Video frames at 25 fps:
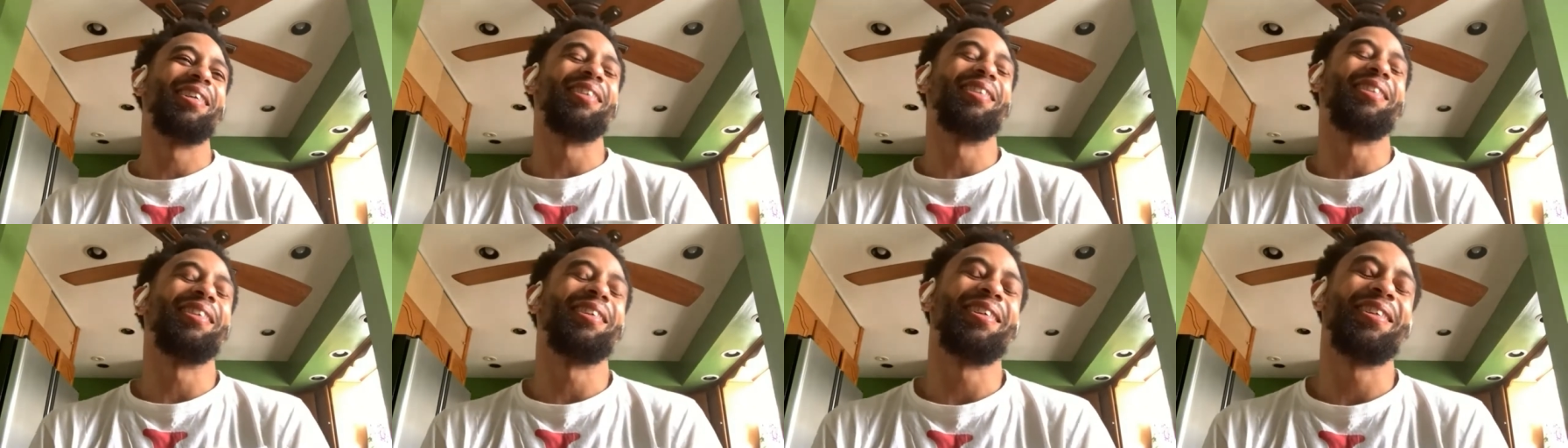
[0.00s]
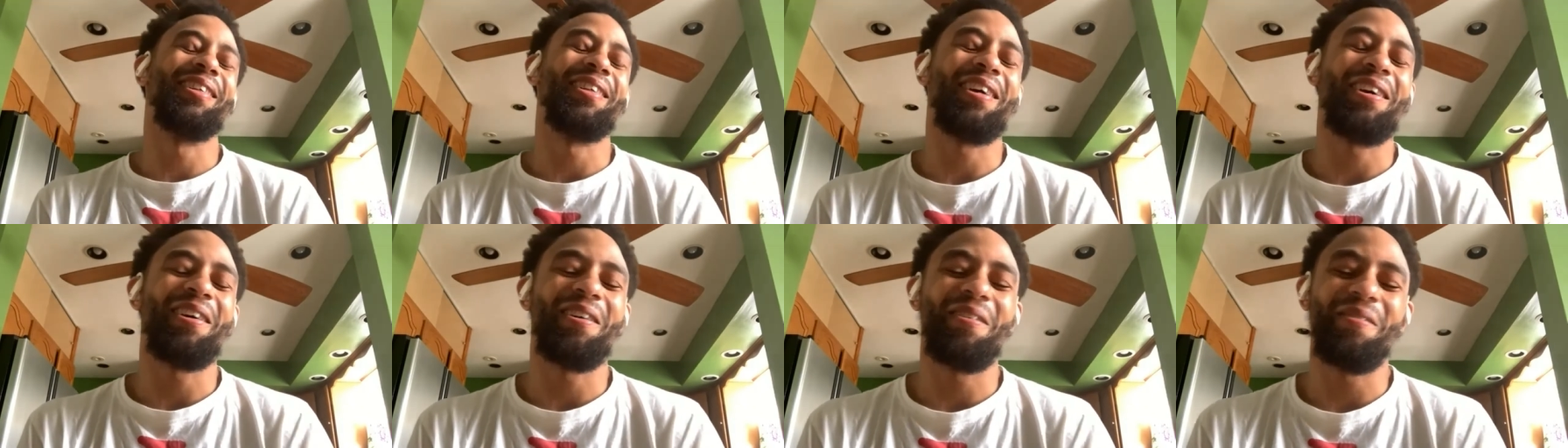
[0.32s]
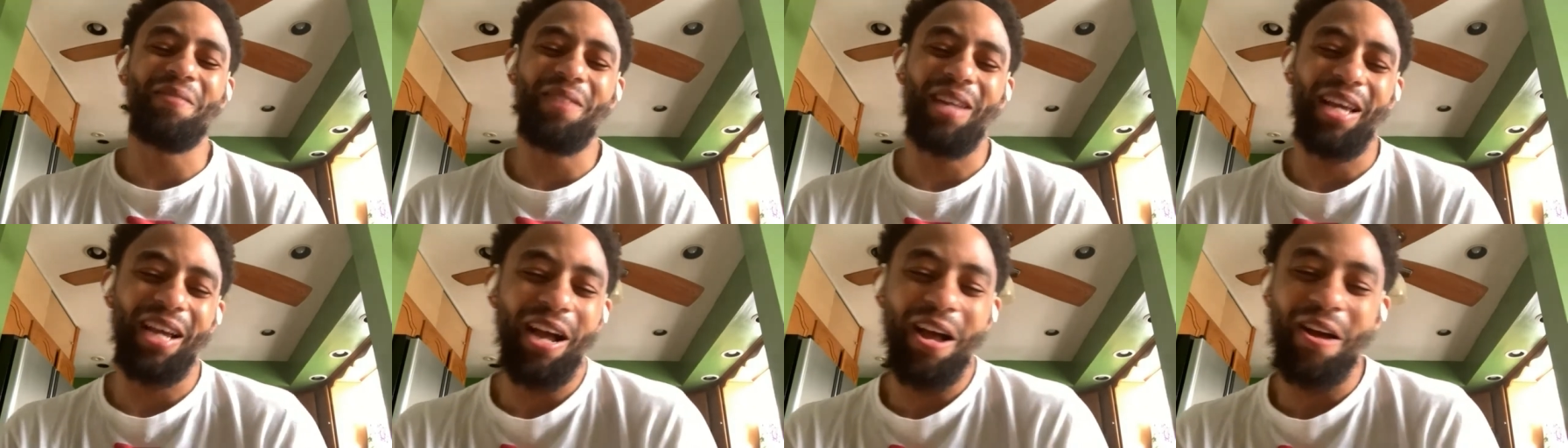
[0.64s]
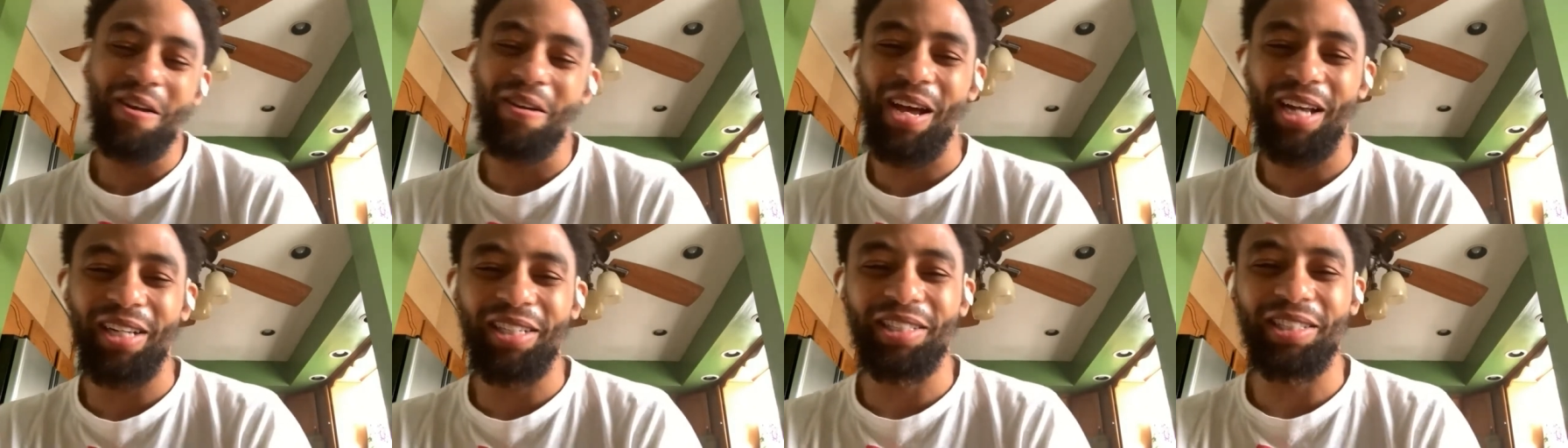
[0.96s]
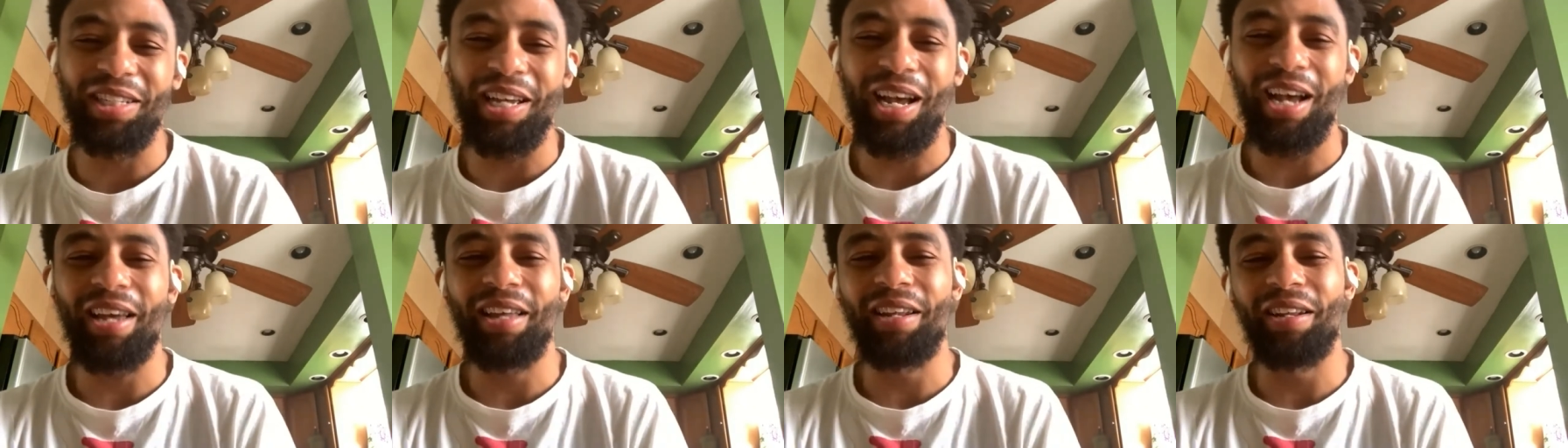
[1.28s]
And then,
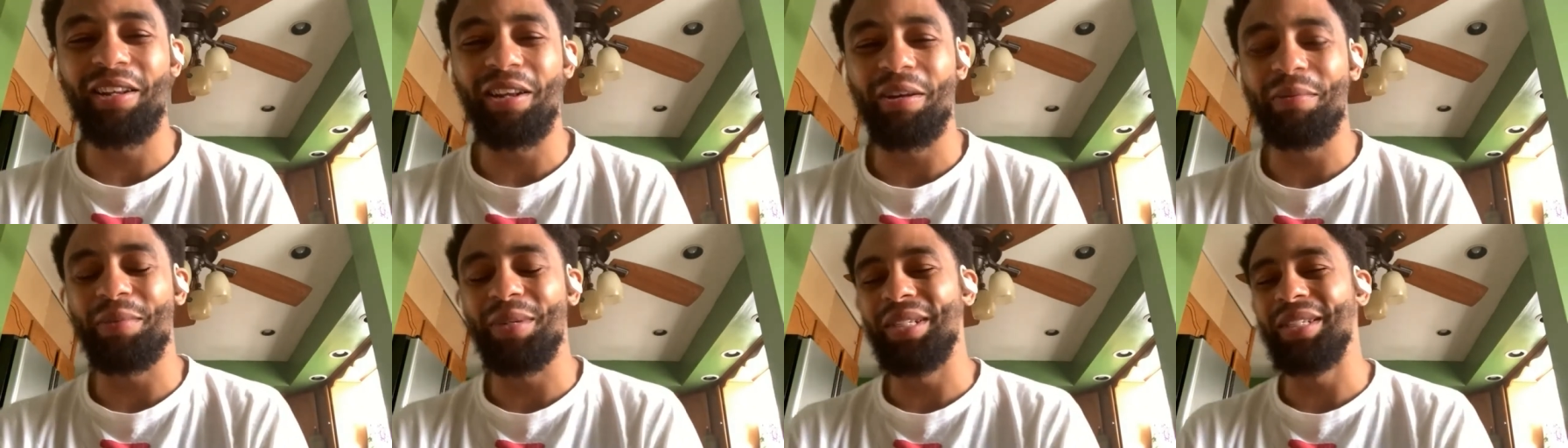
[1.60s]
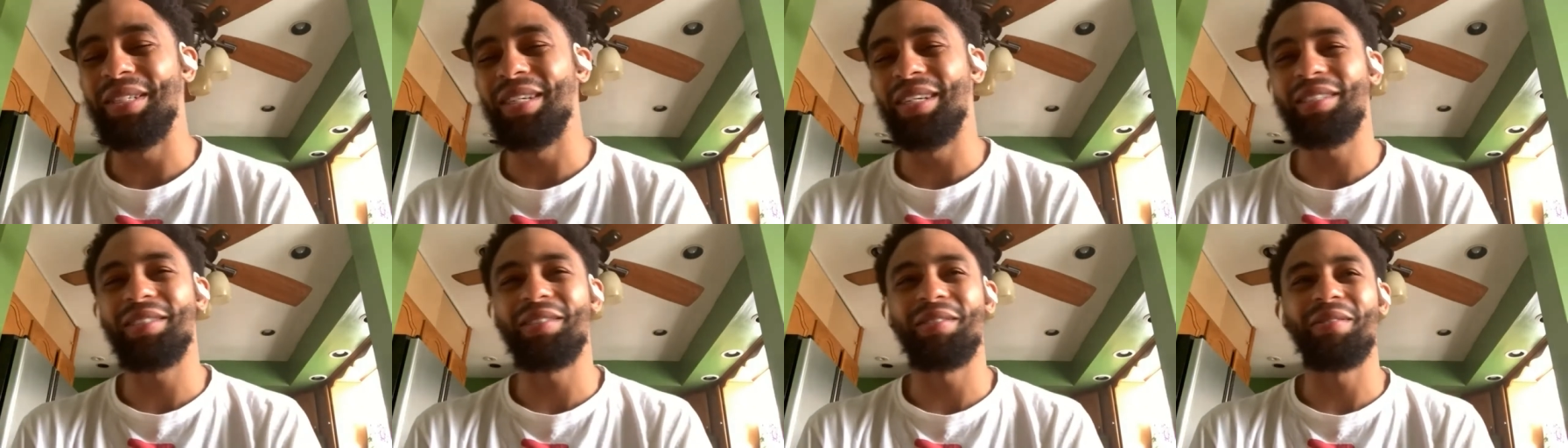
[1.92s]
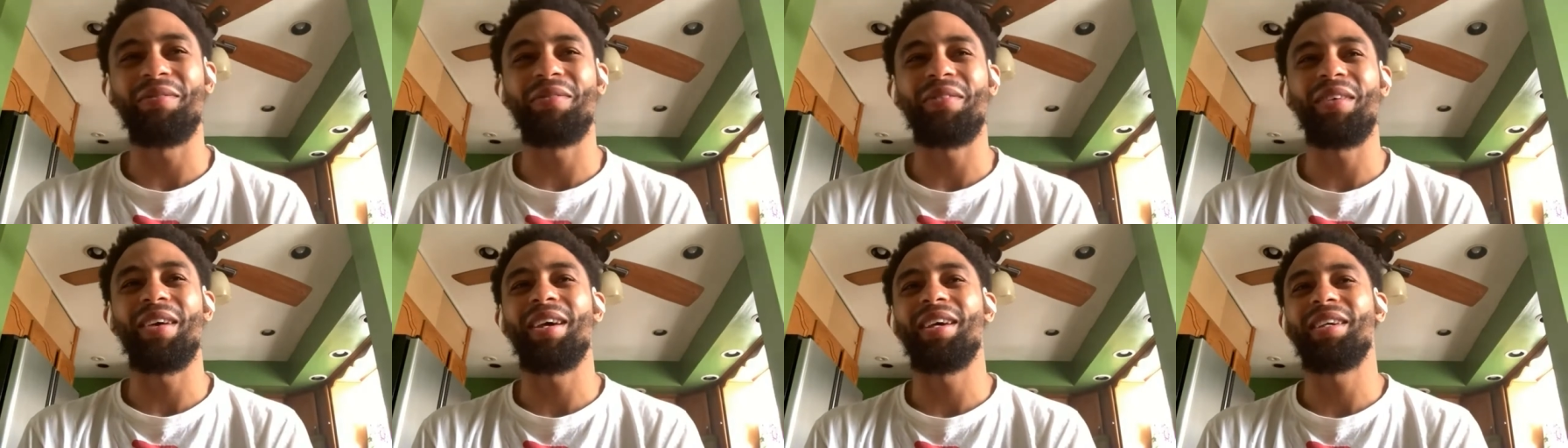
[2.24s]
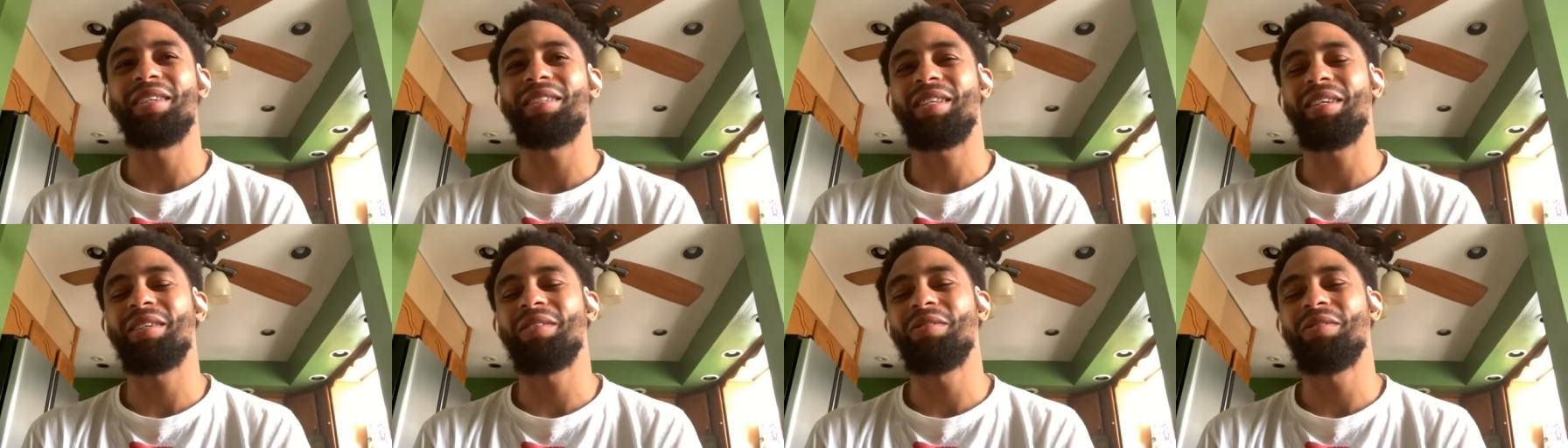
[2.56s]
I ended up adjusting fast.